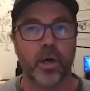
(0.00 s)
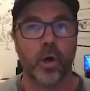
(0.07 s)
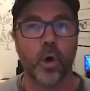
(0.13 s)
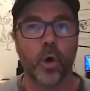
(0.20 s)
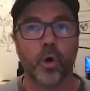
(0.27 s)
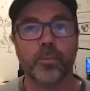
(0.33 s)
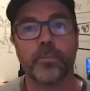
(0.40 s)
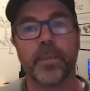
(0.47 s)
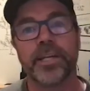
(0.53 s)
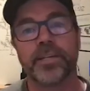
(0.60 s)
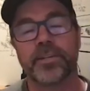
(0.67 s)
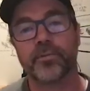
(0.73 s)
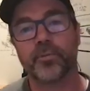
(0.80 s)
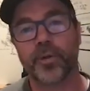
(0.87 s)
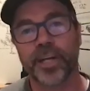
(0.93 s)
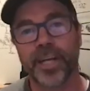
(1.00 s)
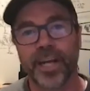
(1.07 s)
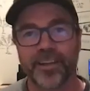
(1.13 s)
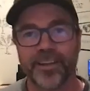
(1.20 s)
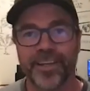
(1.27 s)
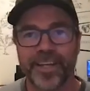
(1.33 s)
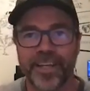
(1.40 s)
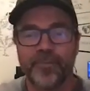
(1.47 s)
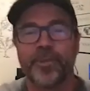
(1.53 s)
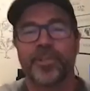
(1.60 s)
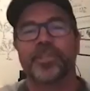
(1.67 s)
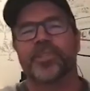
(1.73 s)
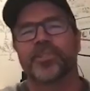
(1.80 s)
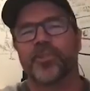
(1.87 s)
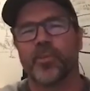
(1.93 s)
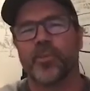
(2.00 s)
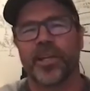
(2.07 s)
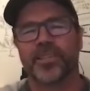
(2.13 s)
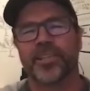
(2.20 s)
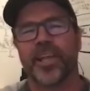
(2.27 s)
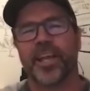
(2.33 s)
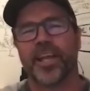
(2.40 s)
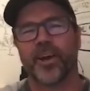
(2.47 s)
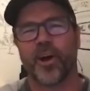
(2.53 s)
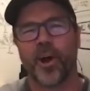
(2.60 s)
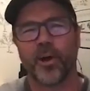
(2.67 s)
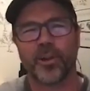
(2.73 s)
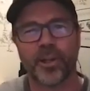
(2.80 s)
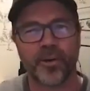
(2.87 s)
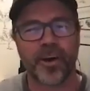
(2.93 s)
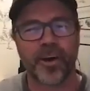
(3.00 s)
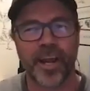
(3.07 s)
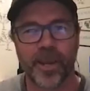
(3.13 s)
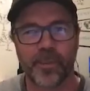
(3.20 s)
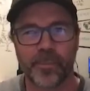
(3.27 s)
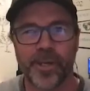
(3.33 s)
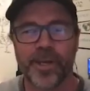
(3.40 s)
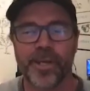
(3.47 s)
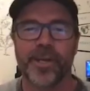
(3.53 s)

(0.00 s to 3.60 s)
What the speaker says: augmented reality, which is almost like a hologram,